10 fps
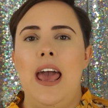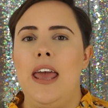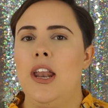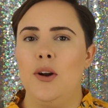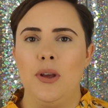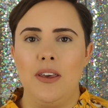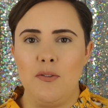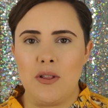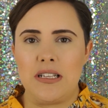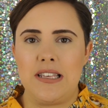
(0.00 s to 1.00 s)
and it'll give
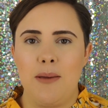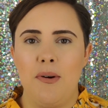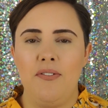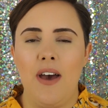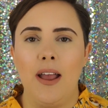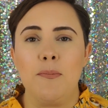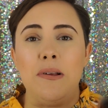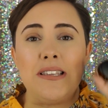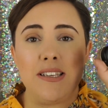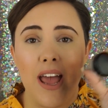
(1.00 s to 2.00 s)
you the same effect.
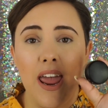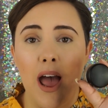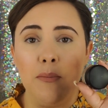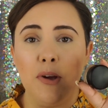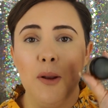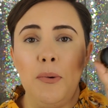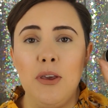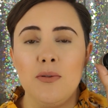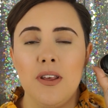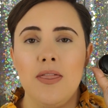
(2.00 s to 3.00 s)
But today I'm going to be
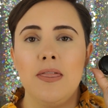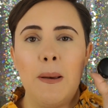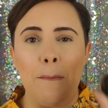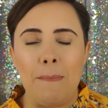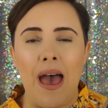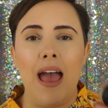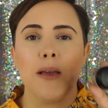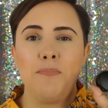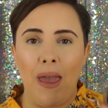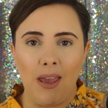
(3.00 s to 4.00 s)
using the
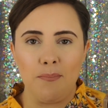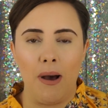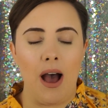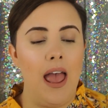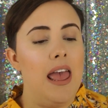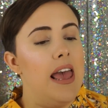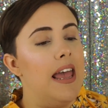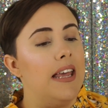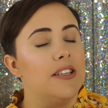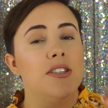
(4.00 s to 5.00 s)
MAC Paint Pot
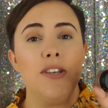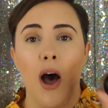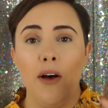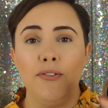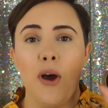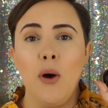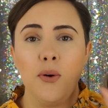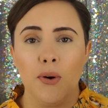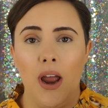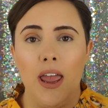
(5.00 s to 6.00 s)
in Soft
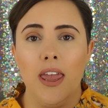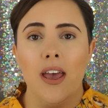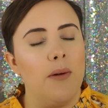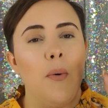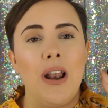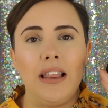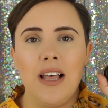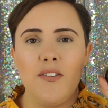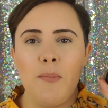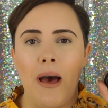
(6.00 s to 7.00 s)
Ochre. And what I
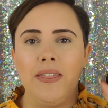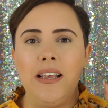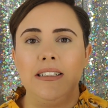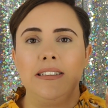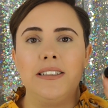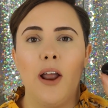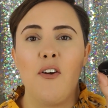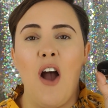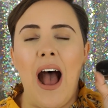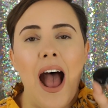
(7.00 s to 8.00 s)
love about these is
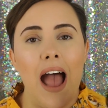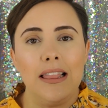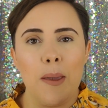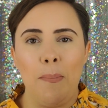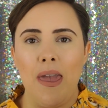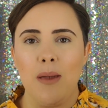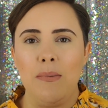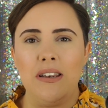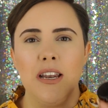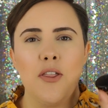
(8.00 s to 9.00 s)
they're highly
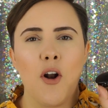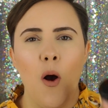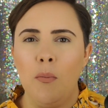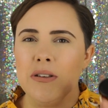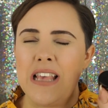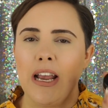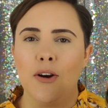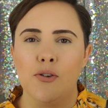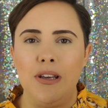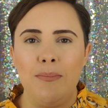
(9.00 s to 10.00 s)
pigmented. They're almost like
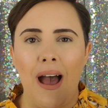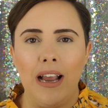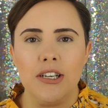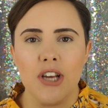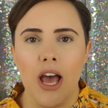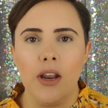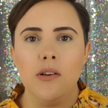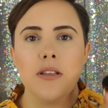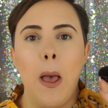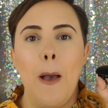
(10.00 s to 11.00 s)
cream eyeshadows,